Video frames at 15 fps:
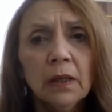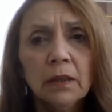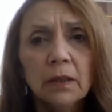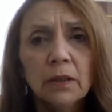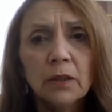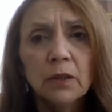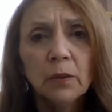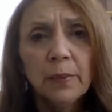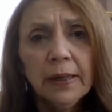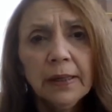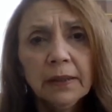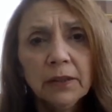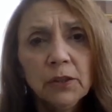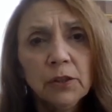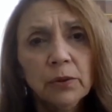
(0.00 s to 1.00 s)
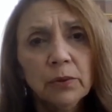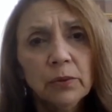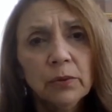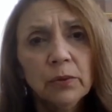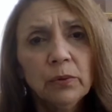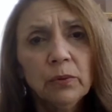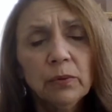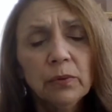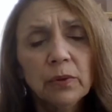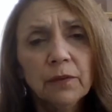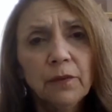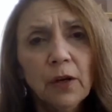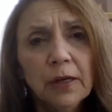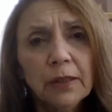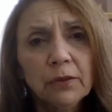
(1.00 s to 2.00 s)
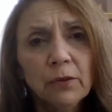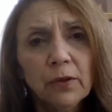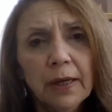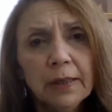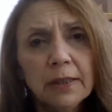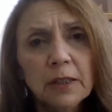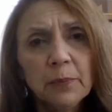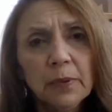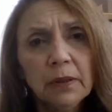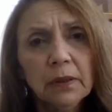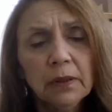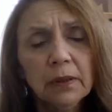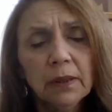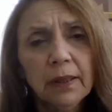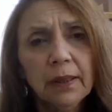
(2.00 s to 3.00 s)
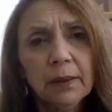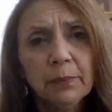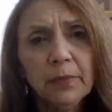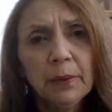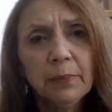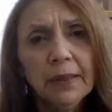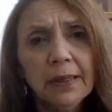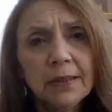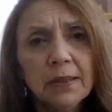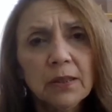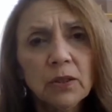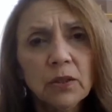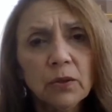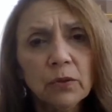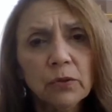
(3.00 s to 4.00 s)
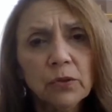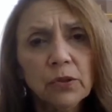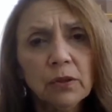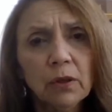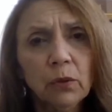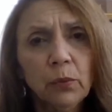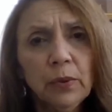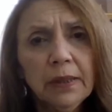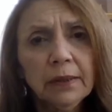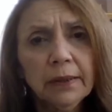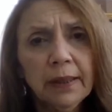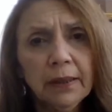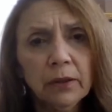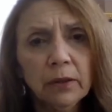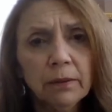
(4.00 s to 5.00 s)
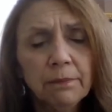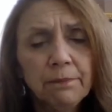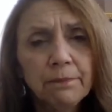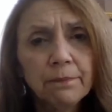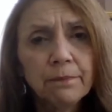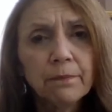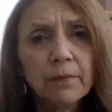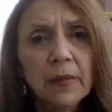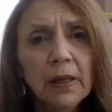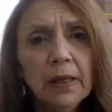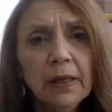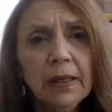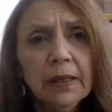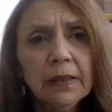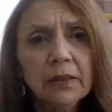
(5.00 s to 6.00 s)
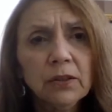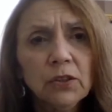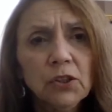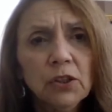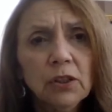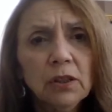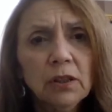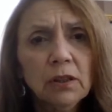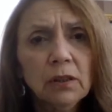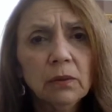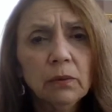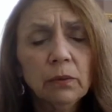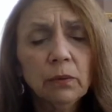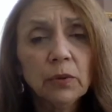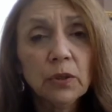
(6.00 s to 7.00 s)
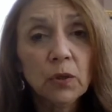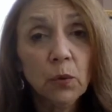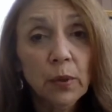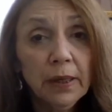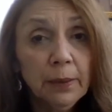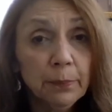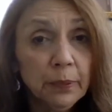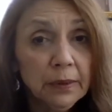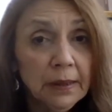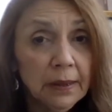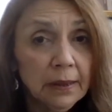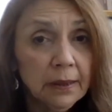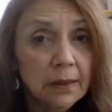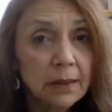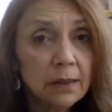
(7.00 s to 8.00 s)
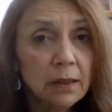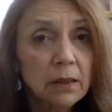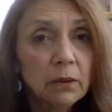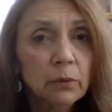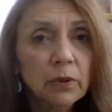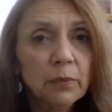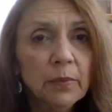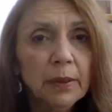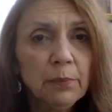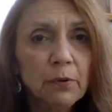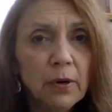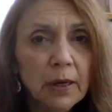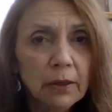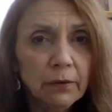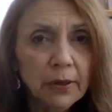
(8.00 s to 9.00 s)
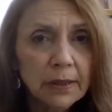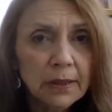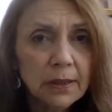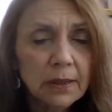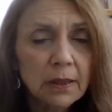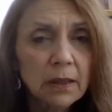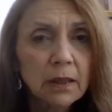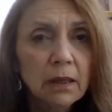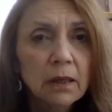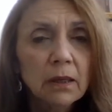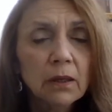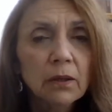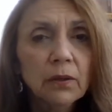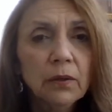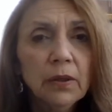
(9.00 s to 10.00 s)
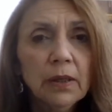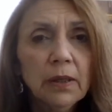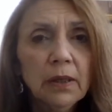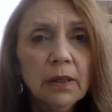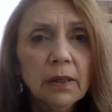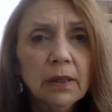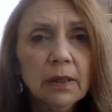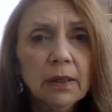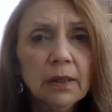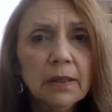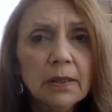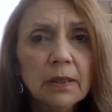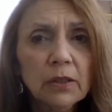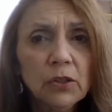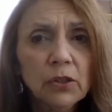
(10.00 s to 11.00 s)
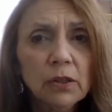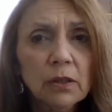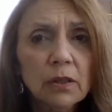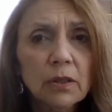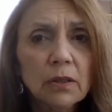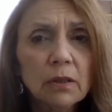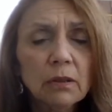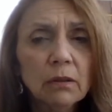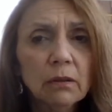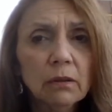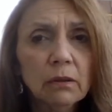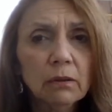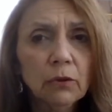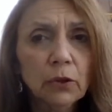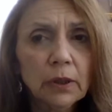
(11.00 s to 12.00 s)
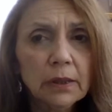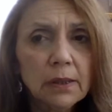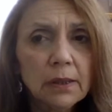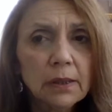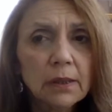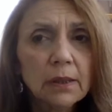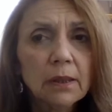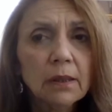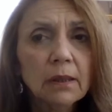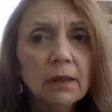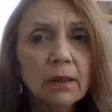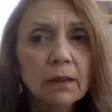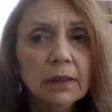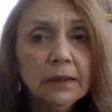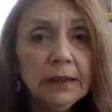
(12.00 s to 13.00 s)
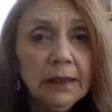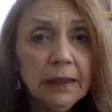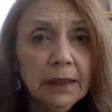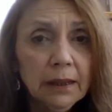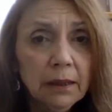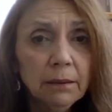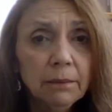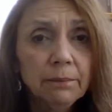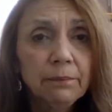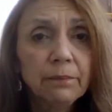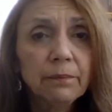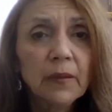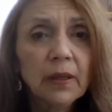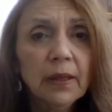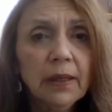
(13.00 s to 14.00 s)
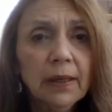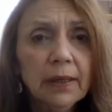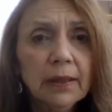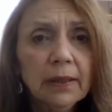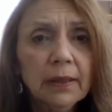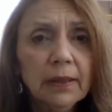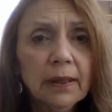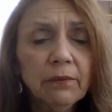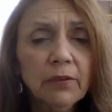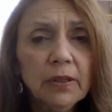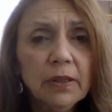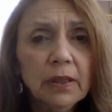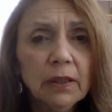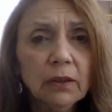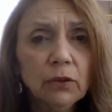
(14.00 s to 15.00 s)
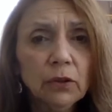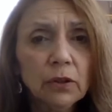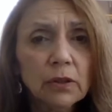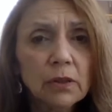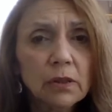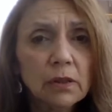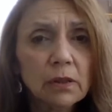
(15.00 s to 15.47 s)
So back to the Faulkner Hospital and my plastic surgeon a week later, and she was quite pleased with my progress. The incisions looked clean, and everything looked